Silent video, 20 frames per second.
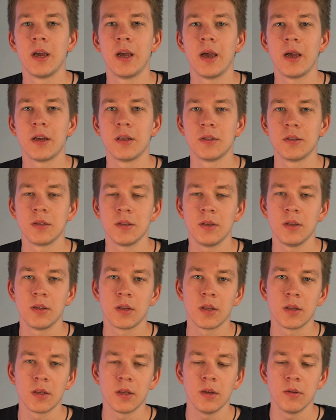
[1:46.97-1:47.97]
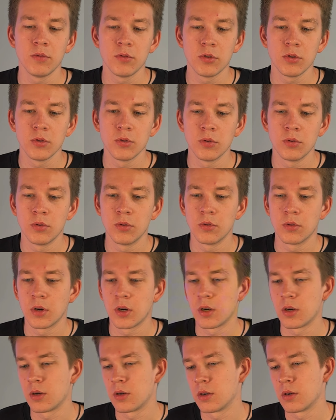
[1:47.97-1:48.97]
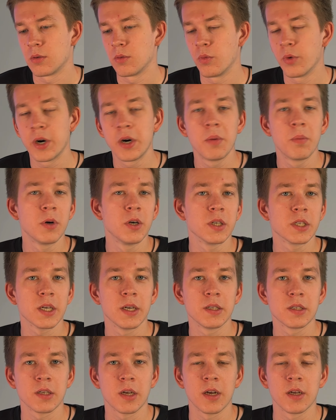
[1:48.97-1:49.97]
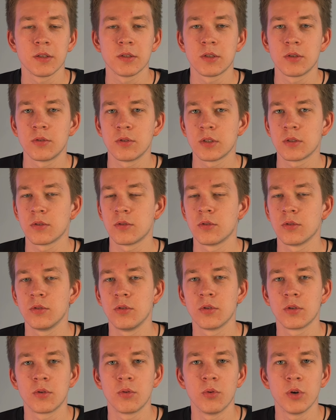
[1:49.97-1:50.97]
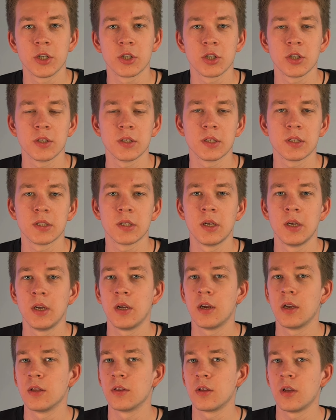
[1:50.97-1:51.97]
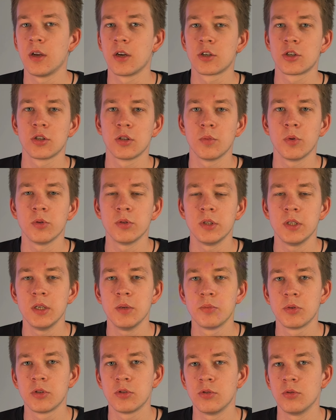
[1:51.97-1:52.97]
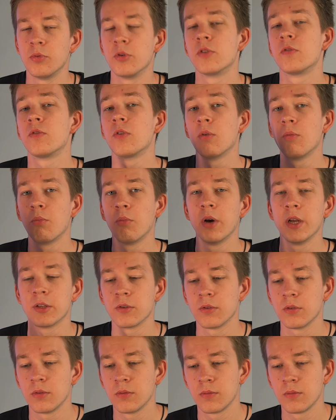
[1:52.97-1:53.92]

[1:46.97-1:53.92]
and it can give you very precise answers on your questions and actionable tips to perform better.